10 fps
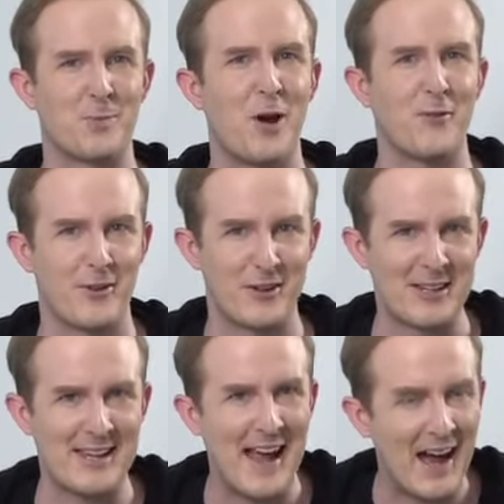
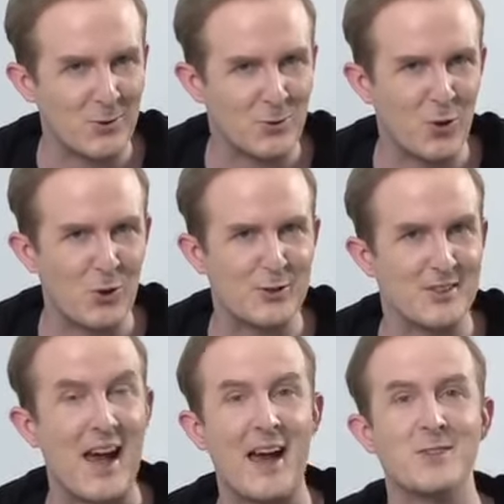perfectly outdoors
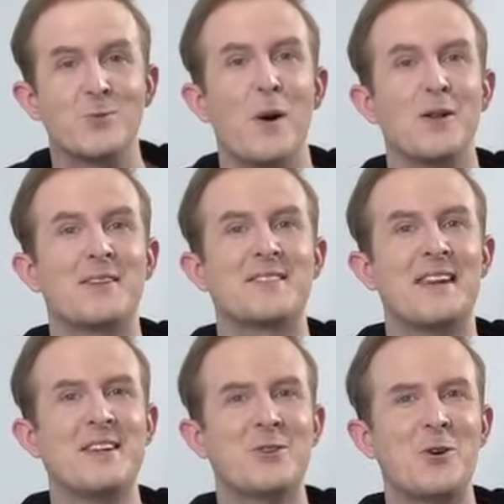as well as
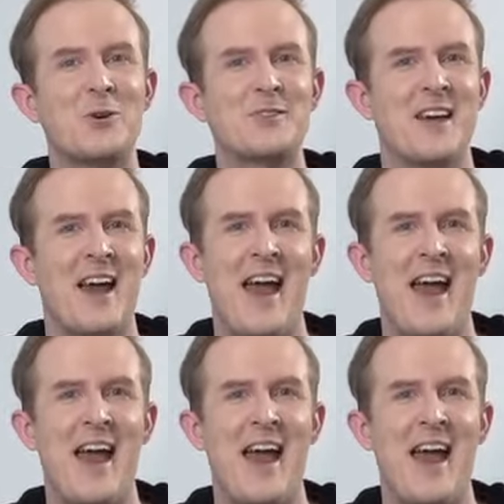indoors.